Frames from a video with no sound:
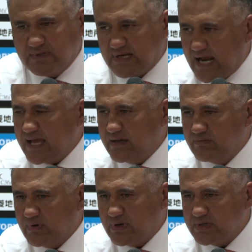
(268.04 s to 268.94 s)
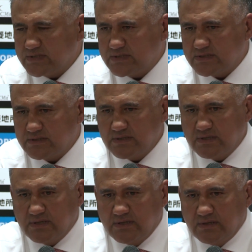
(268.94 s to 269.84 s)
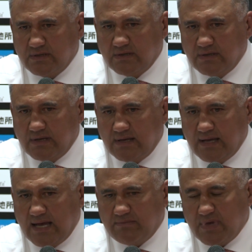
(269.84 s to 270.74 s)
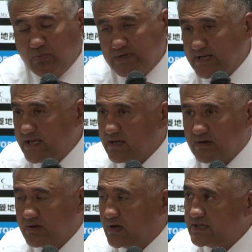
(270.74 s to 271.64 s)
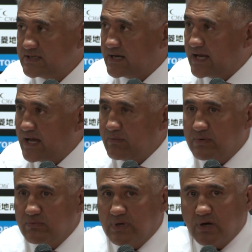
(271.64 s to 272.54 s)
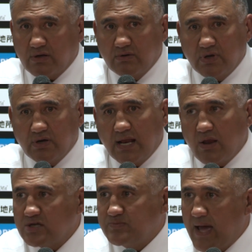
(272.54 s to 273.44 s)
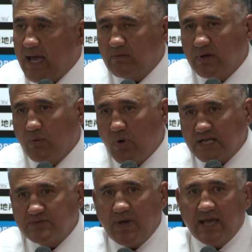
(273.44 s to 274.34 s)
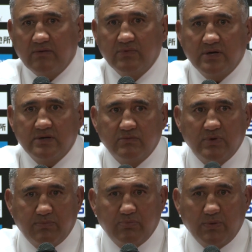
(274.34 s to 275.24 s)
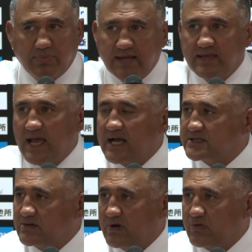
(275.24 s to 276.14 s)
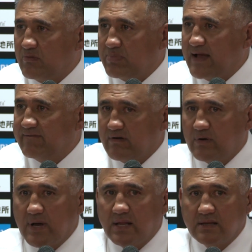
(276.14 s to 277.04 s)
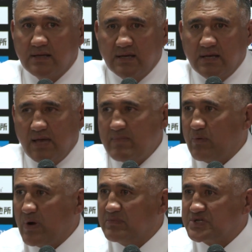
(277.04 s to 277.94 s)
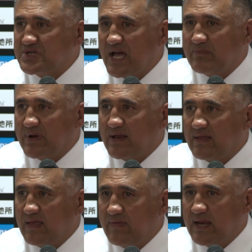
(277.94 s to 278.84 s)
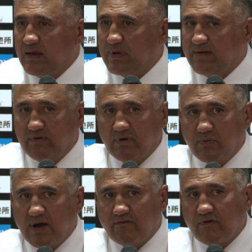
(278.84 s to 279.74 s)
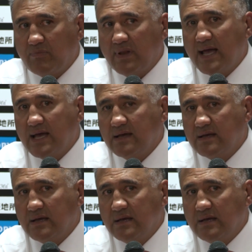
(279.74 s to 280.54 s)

Today was, and we selected good guys today. We got our locks back, we got Wikes back, and we played the youngster who I thought played very well. He made one mistake, but other than that, he played very well for a player